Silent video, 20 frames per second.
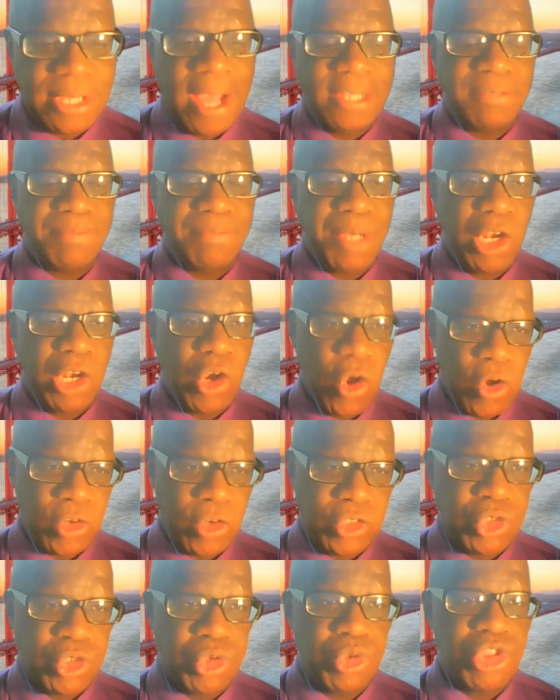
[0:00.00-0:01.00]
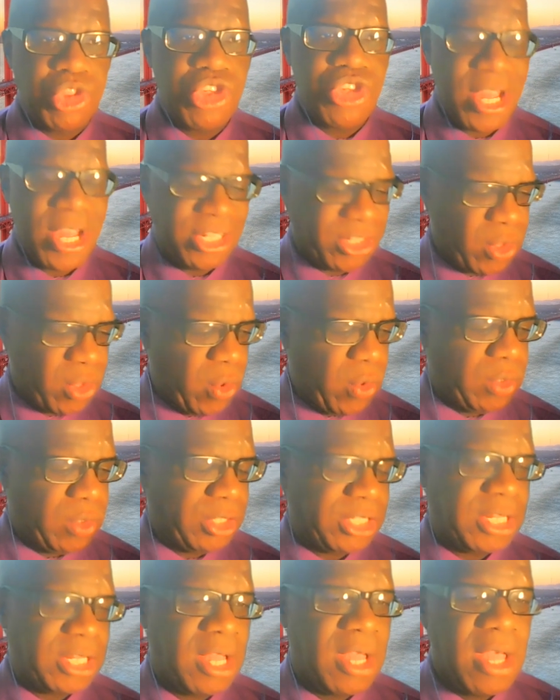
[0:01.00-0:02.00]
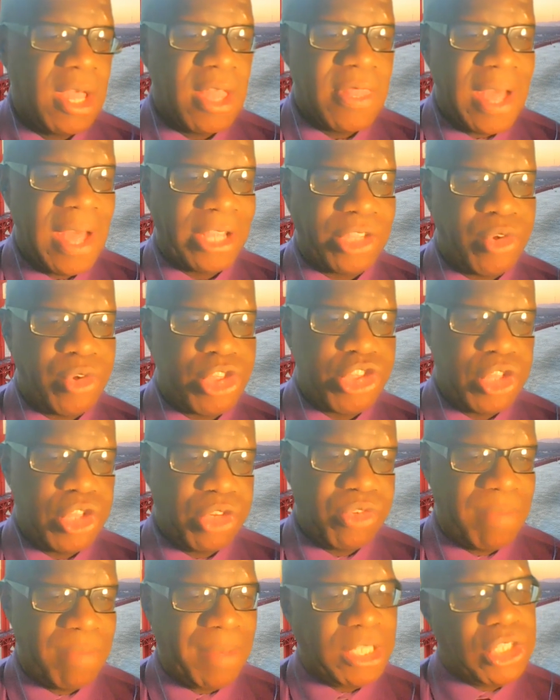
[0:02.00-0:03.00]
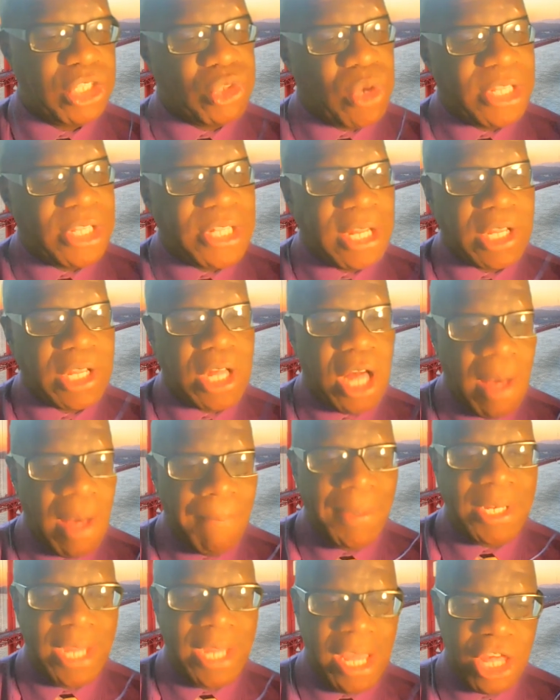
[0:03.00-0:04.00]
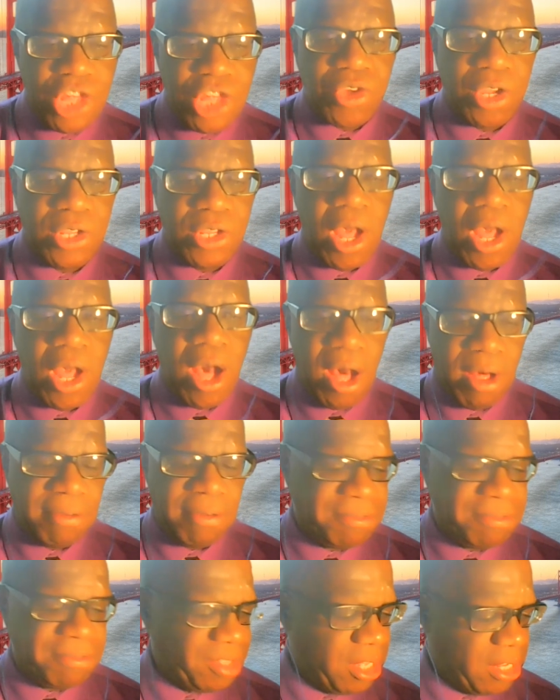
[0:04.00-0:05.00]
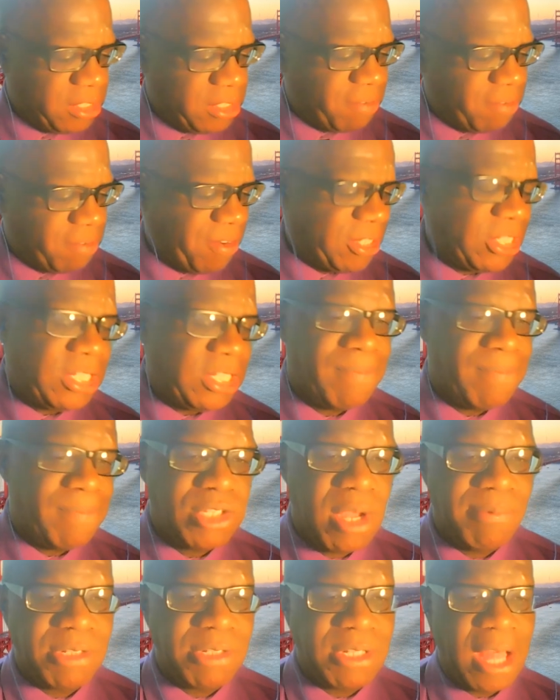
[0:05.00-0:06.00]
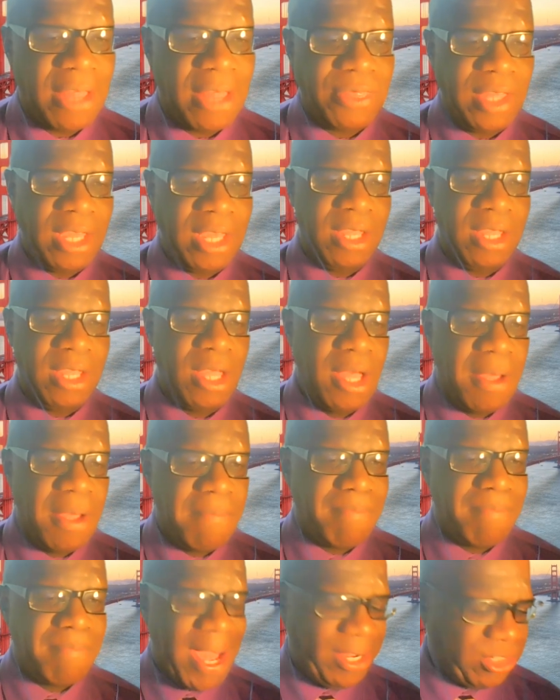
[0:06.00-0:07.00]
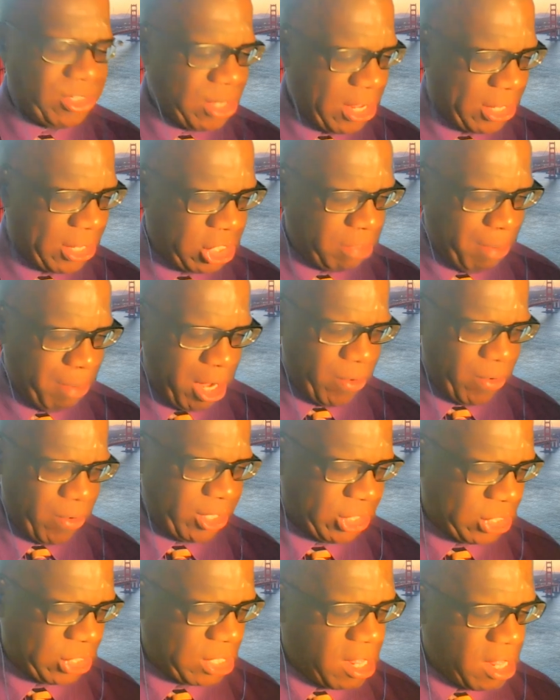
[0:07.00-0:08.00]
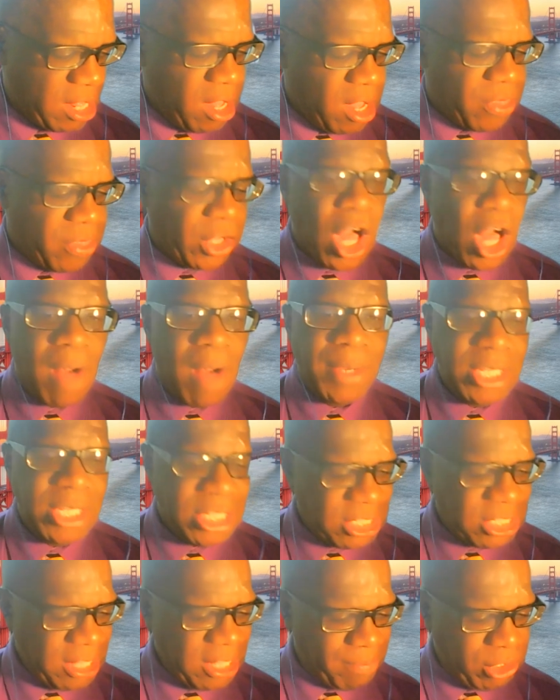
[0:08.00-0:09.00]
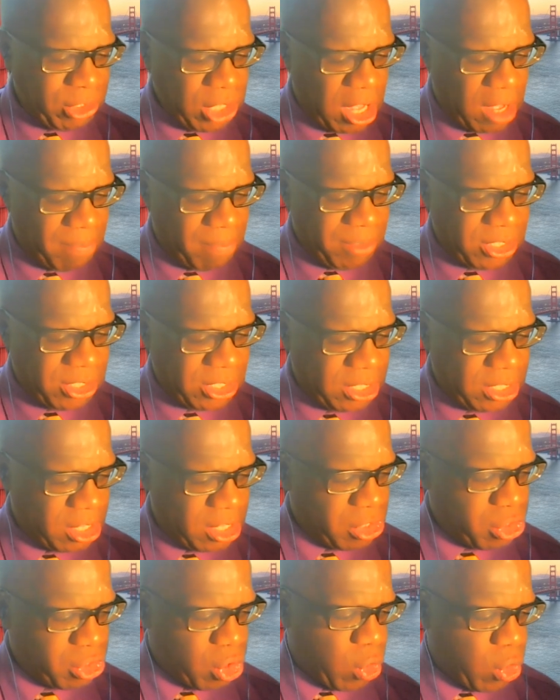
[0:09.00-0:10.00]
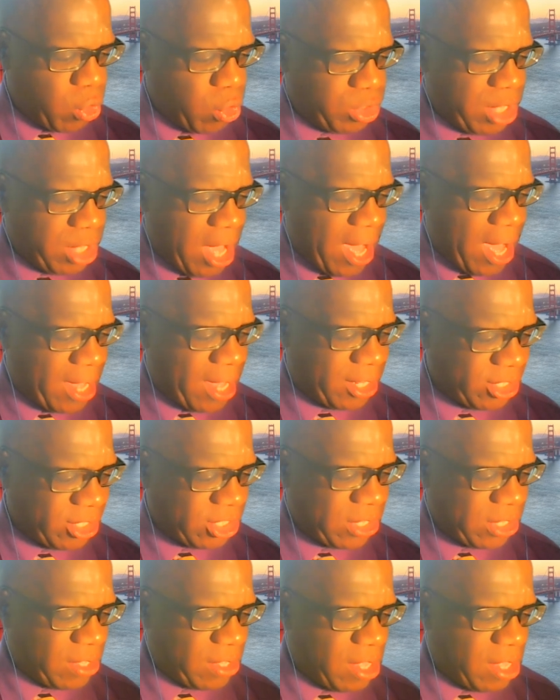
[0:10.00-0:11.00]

and be alert to chest colds that your children. But it's a combination of different symptoms that they might experience. The common symptoms known as